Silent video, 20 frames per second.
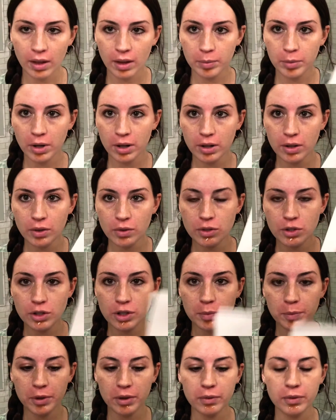brought a new
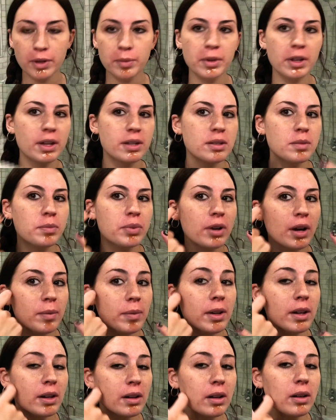strip over because I'm probably
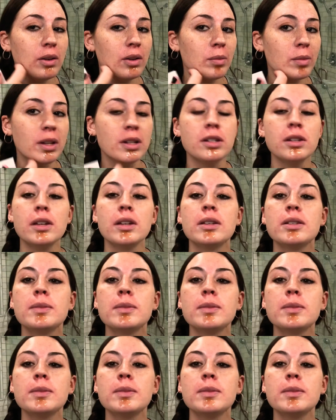gonna do my cheeks.